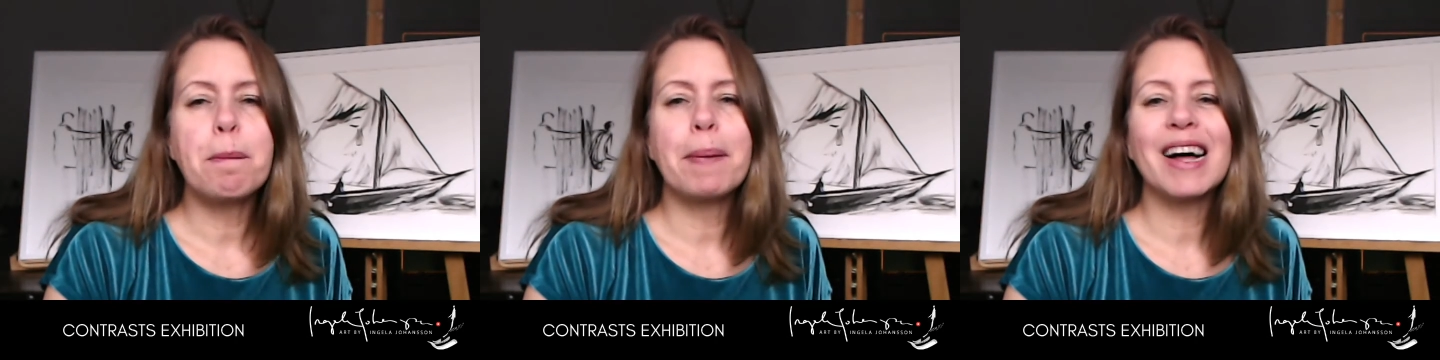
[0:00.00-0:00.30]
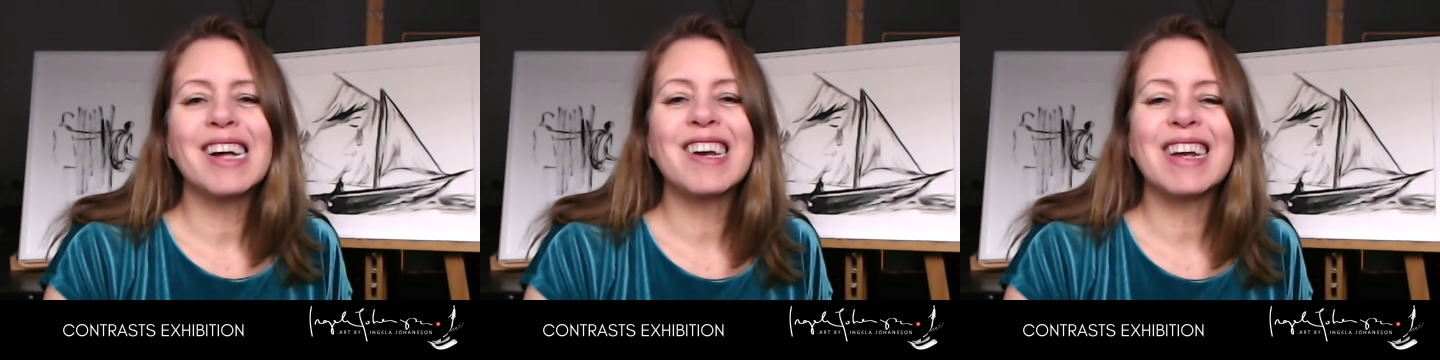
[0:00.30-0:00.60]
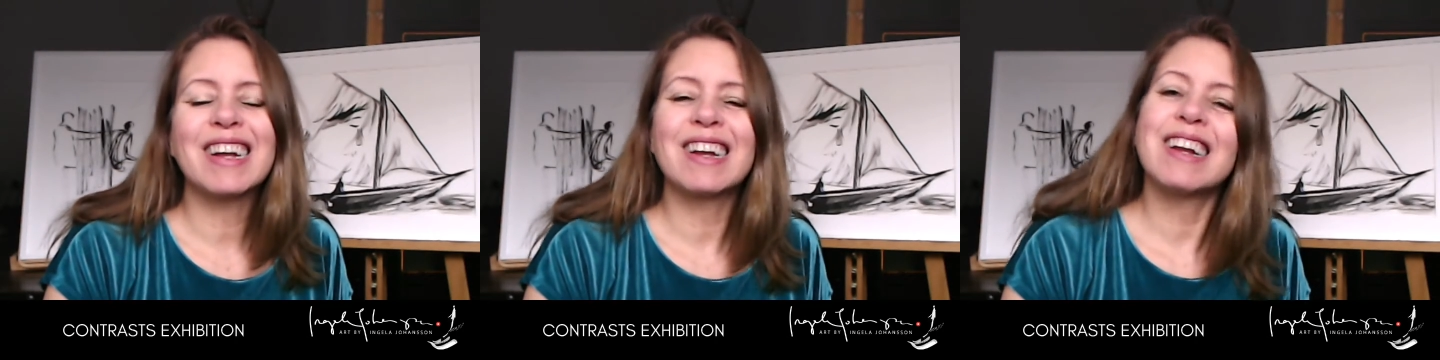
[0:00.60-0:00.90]

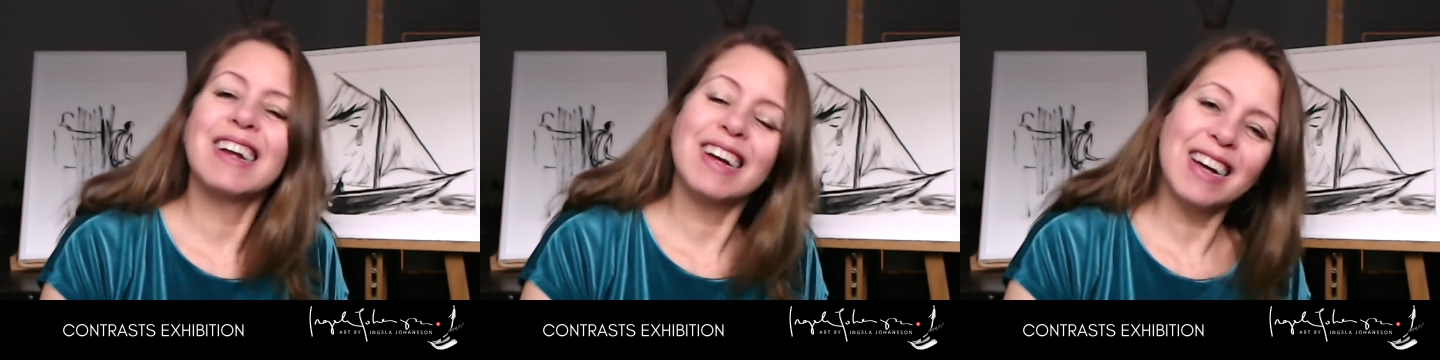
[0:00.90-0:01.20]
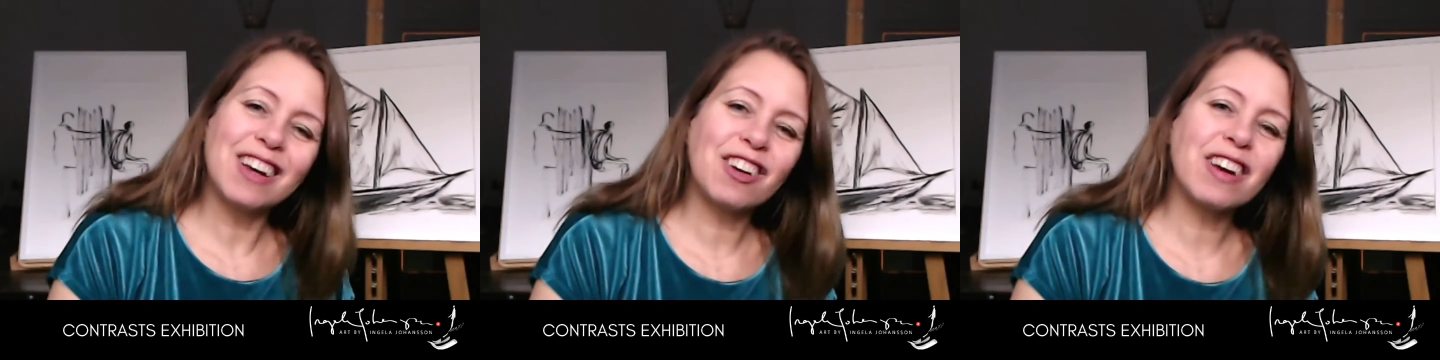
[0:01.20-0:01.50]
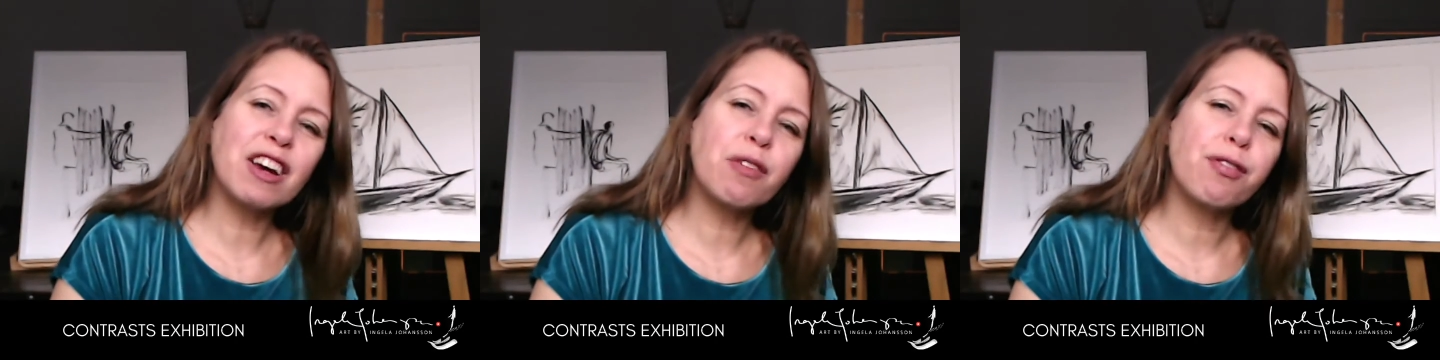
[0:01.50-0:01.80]
But it
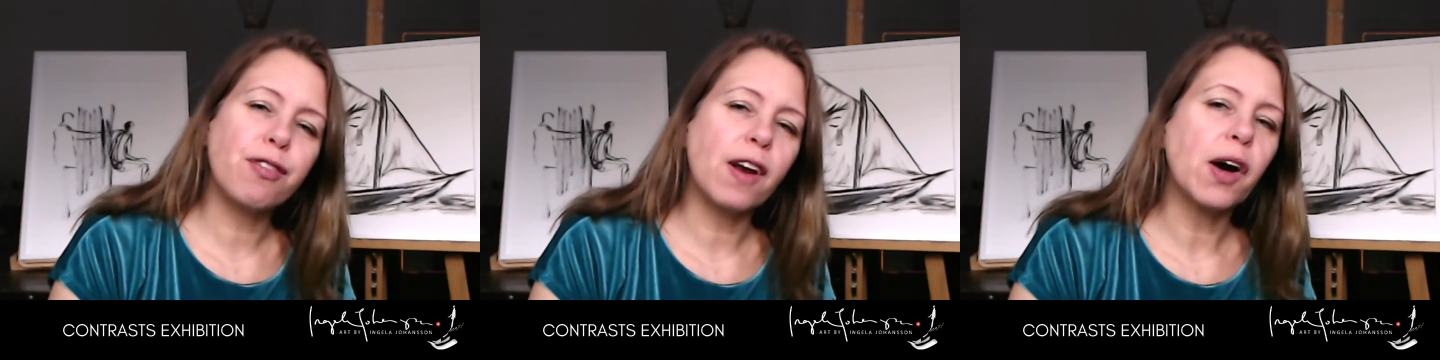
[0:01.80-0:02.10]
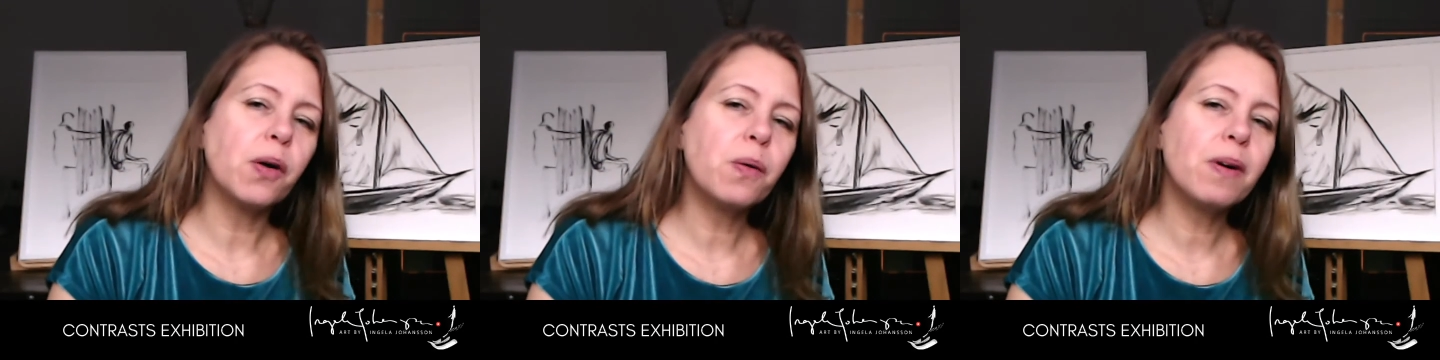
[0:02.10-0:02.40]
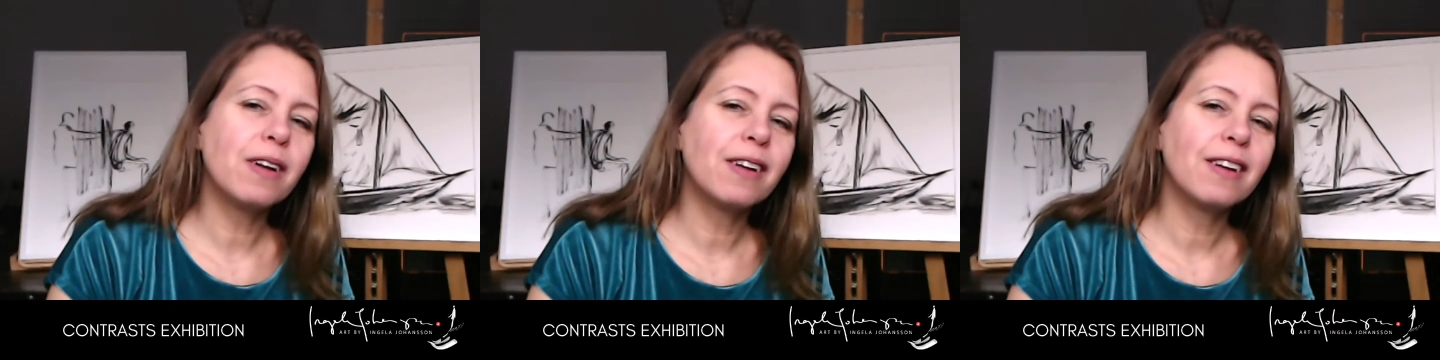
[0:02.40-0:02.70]
didn't
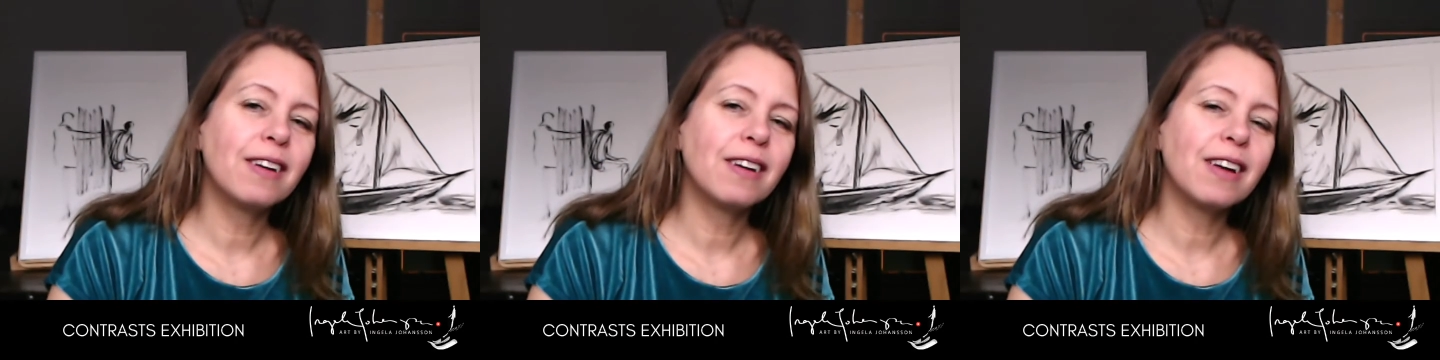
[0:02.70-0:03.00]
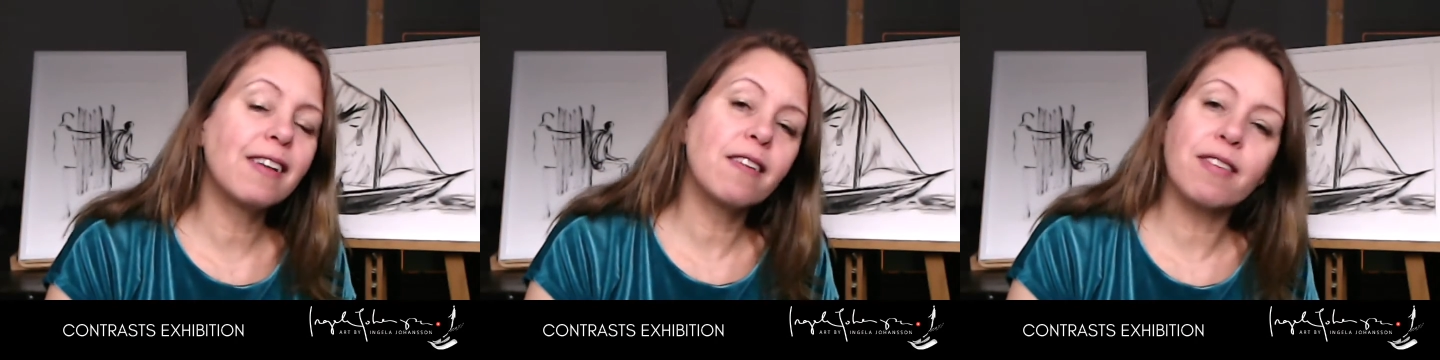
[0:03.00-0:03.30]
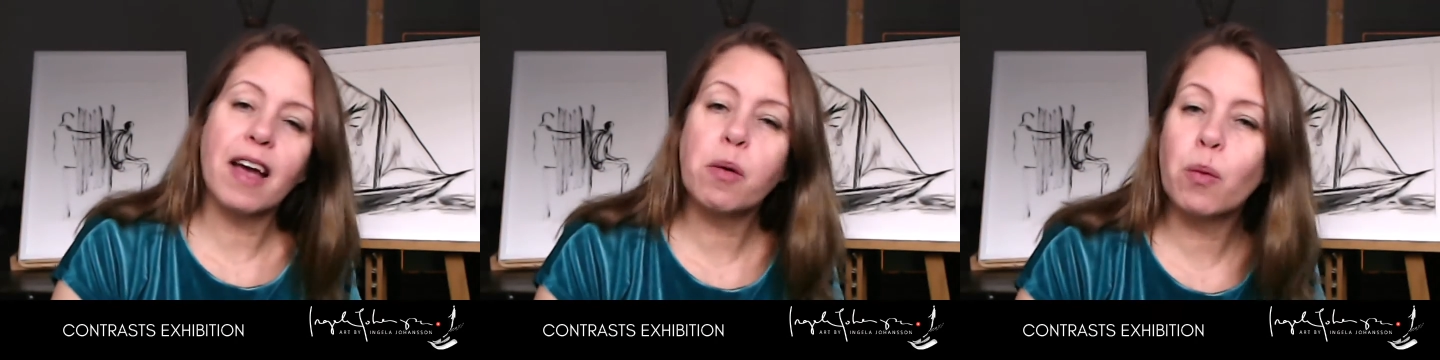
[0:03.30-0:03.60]
flow in the
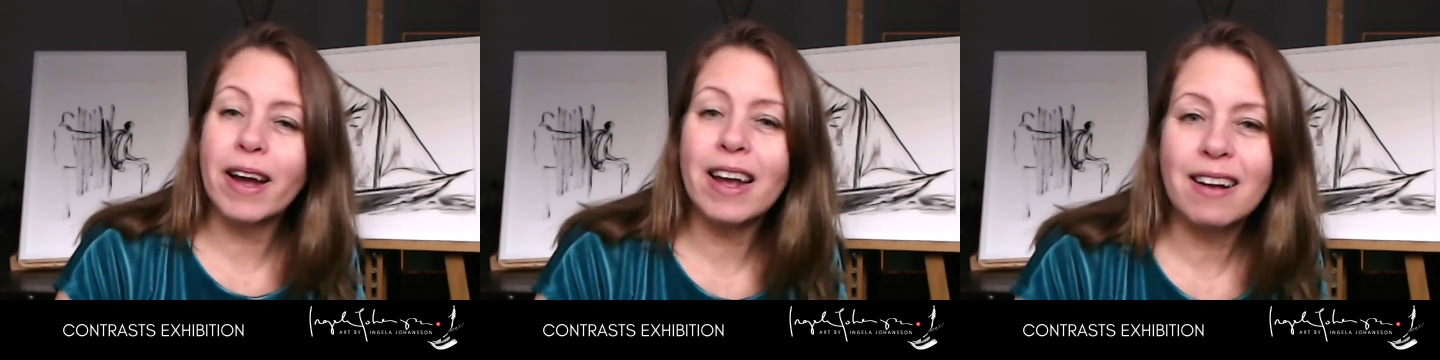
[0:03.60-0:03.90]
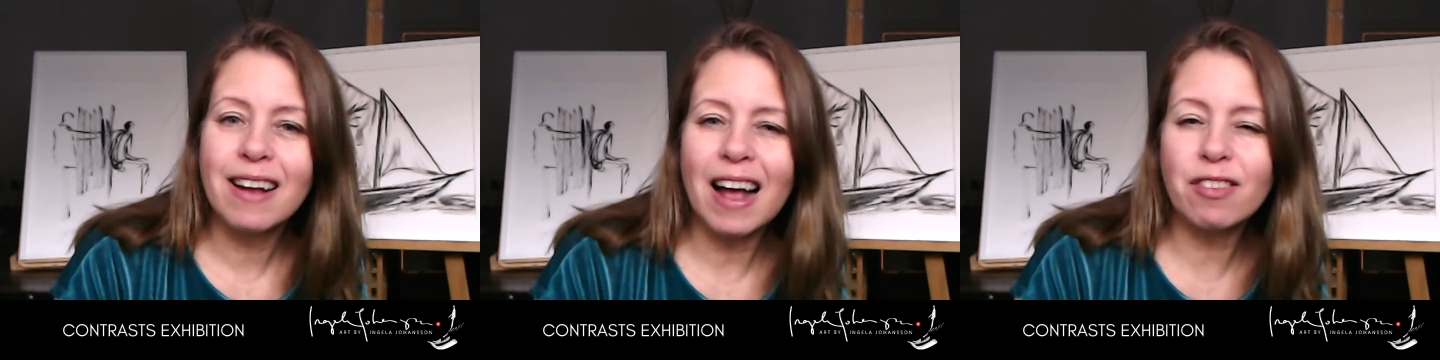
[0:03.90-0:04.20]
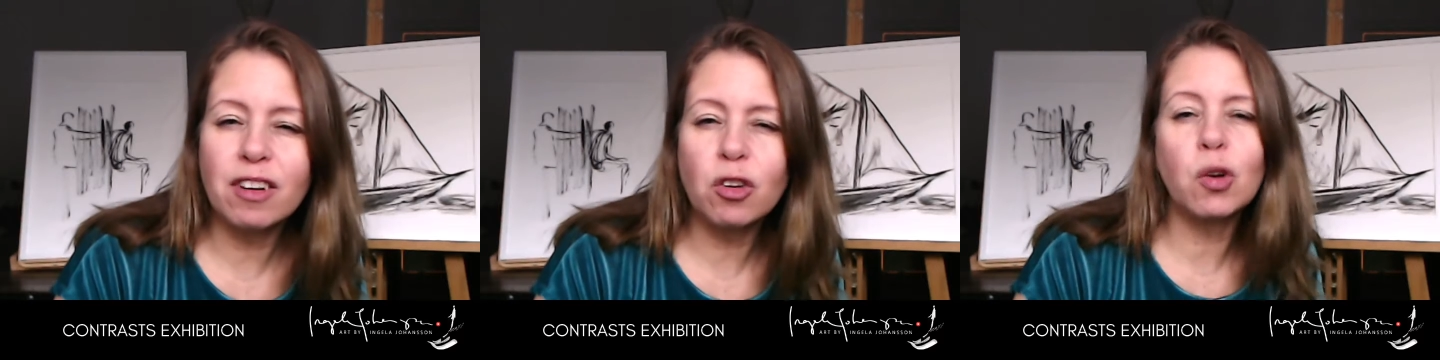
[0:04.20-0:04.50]
same way
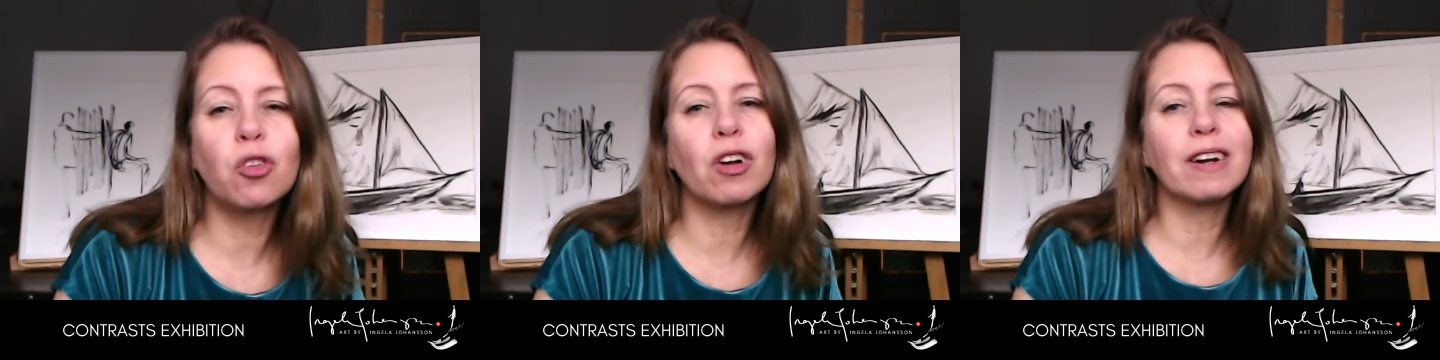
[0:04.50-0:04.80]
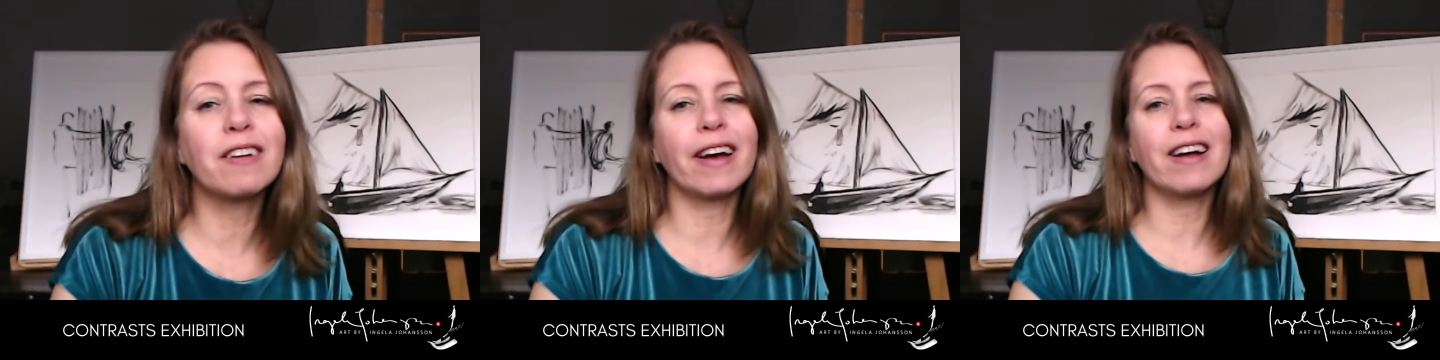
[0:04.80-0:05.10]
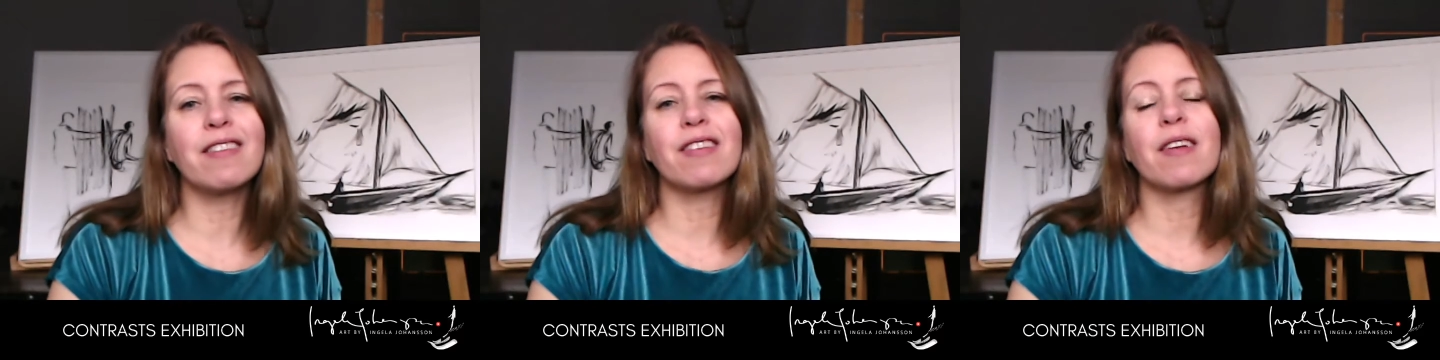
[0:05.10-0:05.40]
as it usually
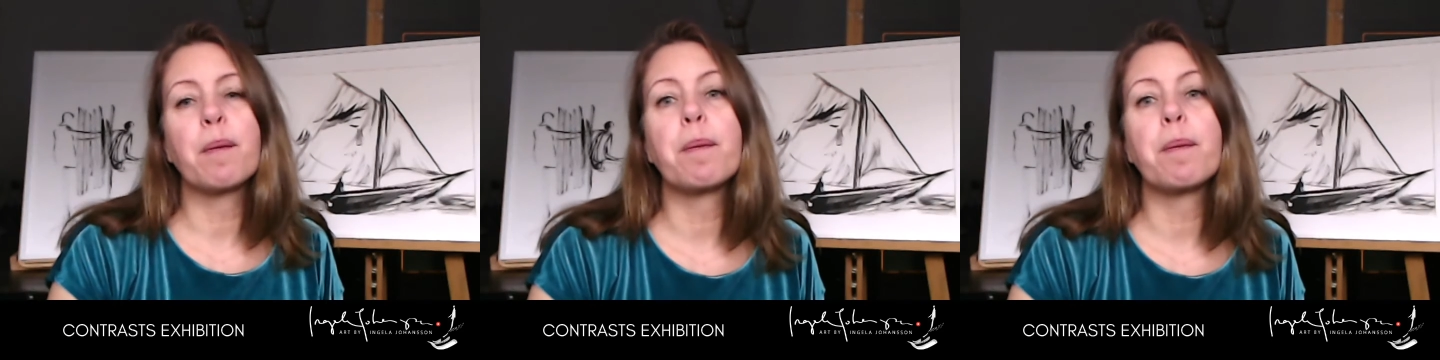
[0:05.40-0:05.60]
does.